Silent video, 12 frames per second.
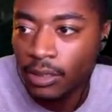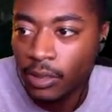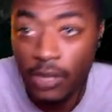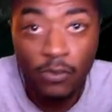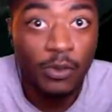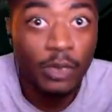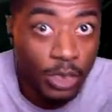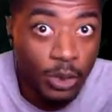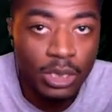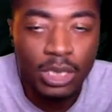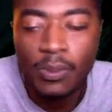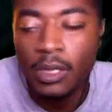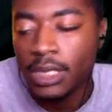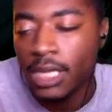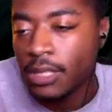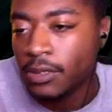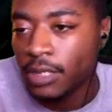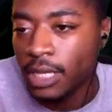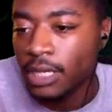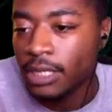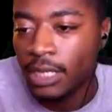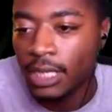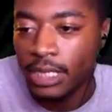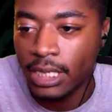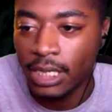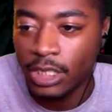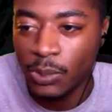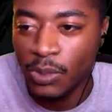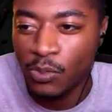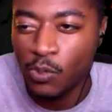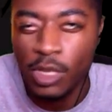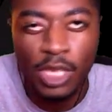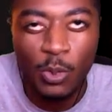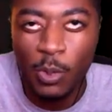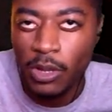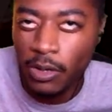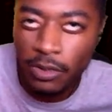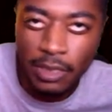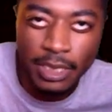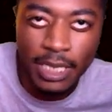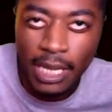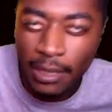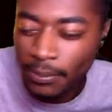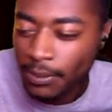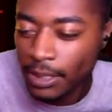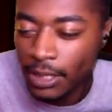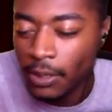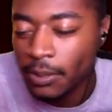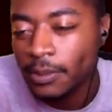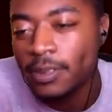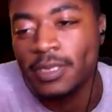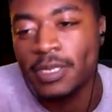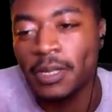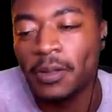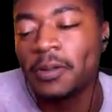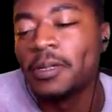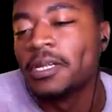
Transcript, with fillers: or if we do see them all together again, it, will just be really weird this time, you know? So,